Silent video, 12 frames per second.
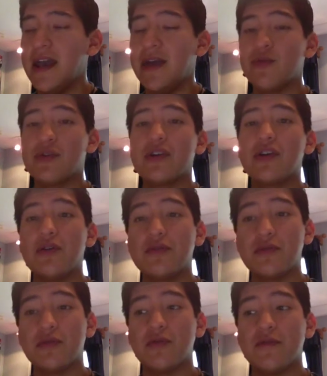and we're going to go
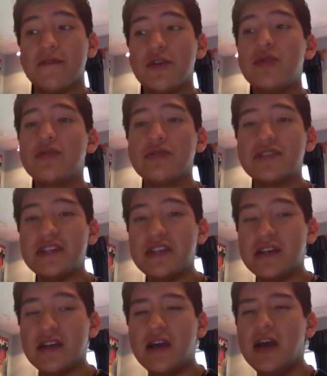through the review and
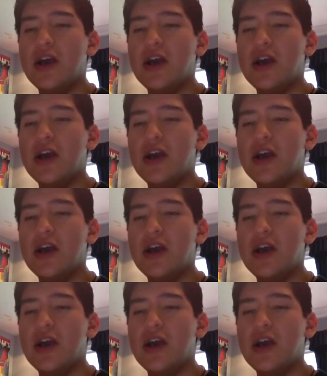critique.